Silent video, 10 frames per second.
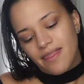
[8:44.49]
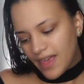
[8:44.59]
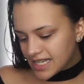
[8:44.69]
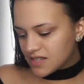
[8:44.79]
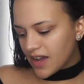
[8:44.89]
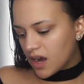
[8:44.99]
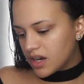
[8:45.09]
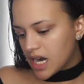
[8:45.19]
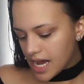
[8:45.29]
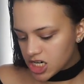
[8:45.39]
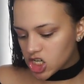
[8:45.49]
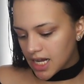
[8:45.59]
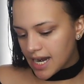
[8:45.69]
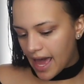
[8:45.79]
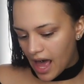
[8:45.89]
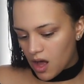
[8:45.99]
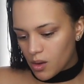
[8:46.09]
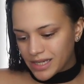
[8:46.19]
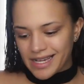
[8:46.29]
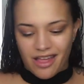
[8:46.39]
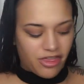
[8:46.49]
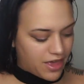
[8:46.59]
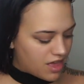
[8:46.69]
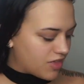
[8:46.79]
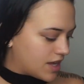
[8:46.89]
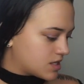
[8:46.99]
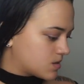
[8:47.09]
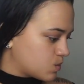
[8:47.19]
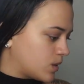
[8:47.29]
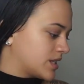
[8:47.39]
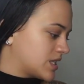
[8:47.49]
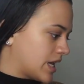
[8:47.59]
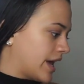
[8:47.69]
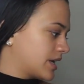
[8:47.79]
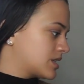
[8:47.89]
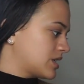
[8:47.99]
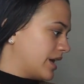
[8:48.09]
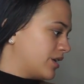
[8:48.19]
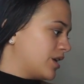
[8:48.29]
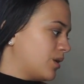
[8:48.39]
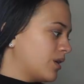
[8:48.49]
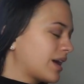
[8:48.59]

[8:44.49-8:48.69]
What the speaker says: this foundation now because I think that's what's next. I don't know.